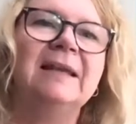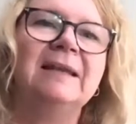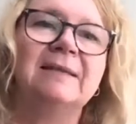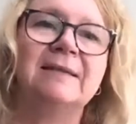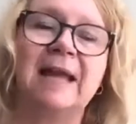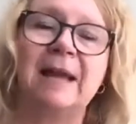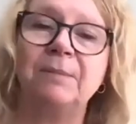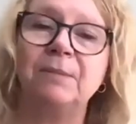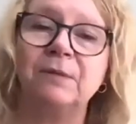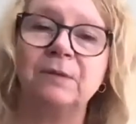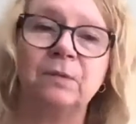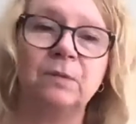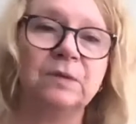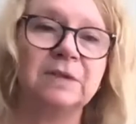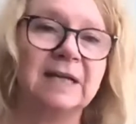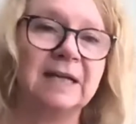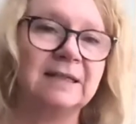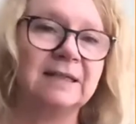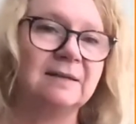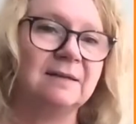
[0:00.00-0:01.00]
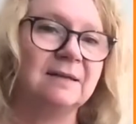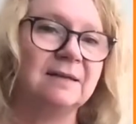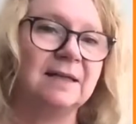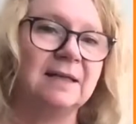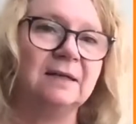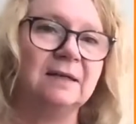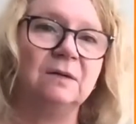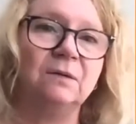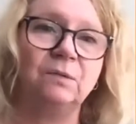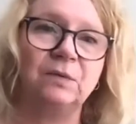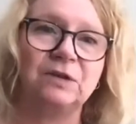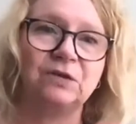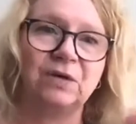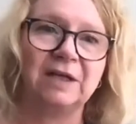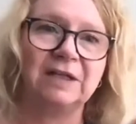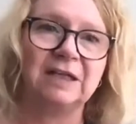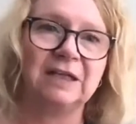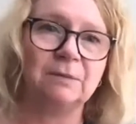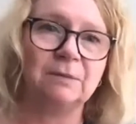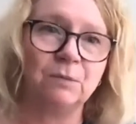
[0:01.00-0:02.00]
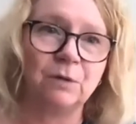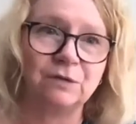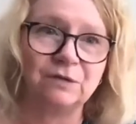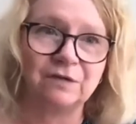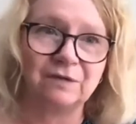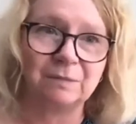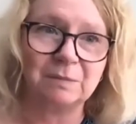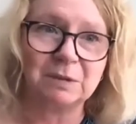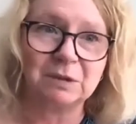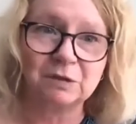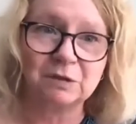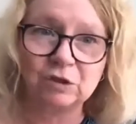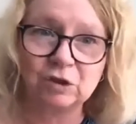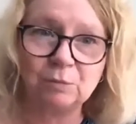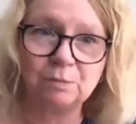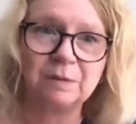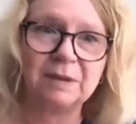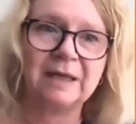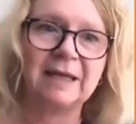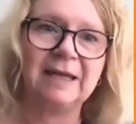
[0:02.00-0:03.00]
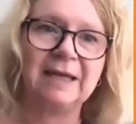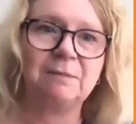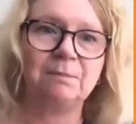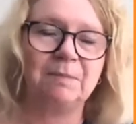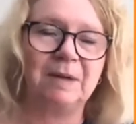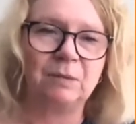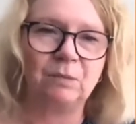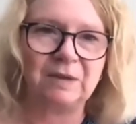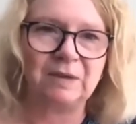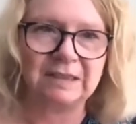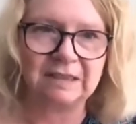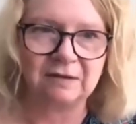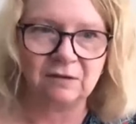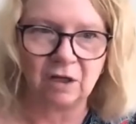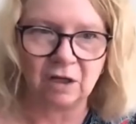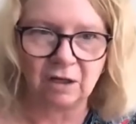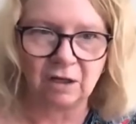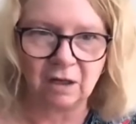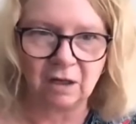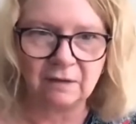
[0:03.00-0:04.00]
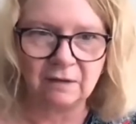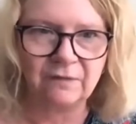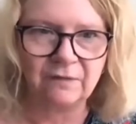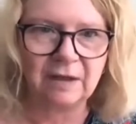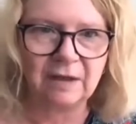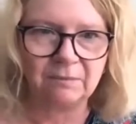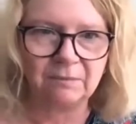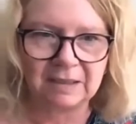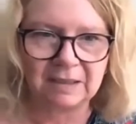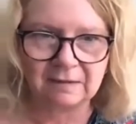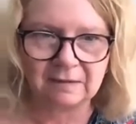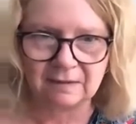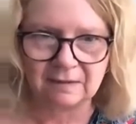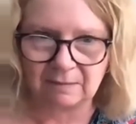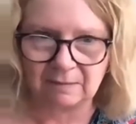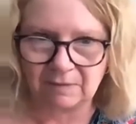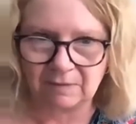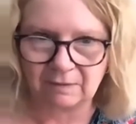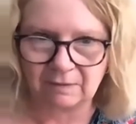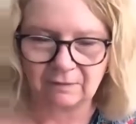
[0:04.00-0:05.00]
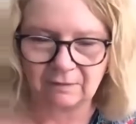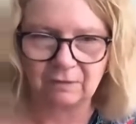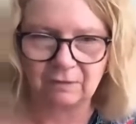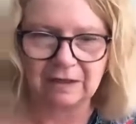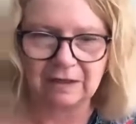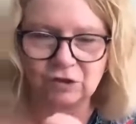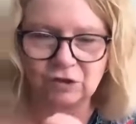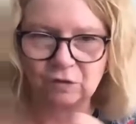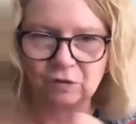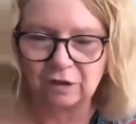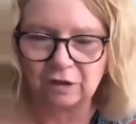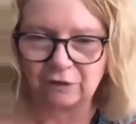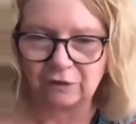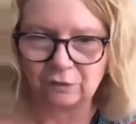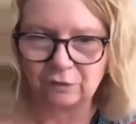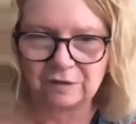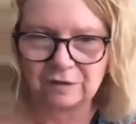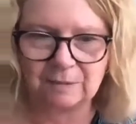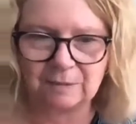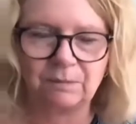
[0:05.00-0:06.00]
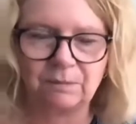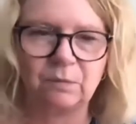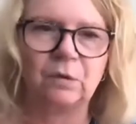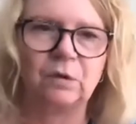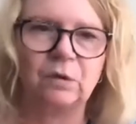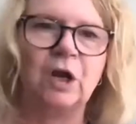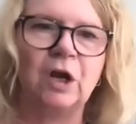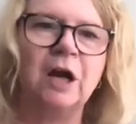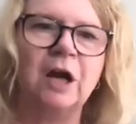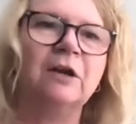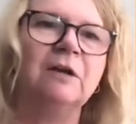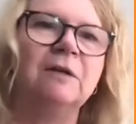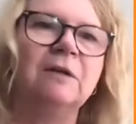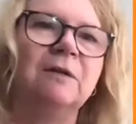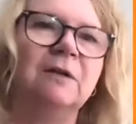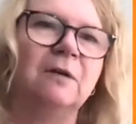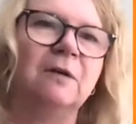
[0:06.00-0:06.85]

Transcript: Samples were done in single. We tried to get most of them as duplicate, but we did not all of them because some of the, as you saw, those tips were not good.